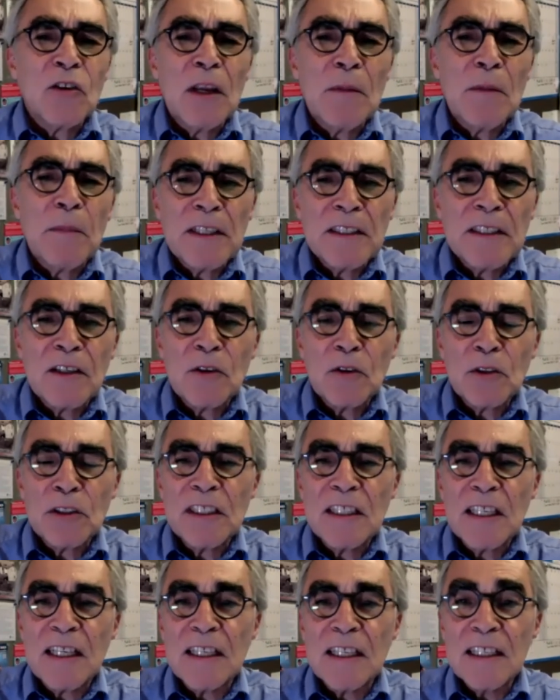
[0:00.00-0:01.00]
la Plaza
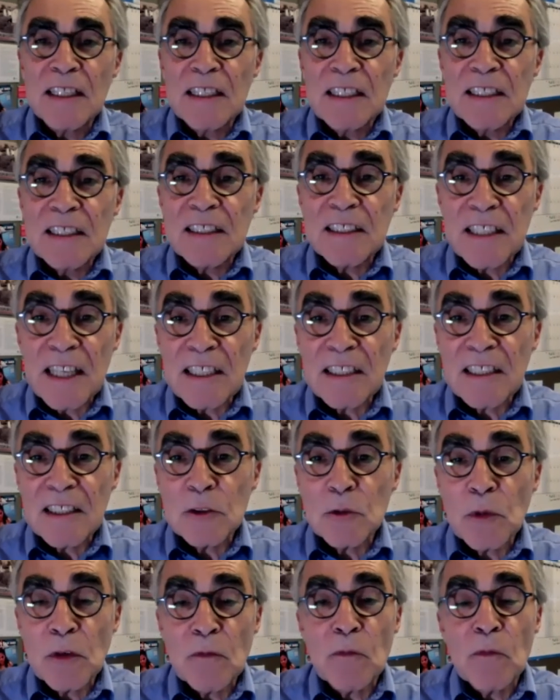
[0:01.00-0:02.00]
Cocina sessions.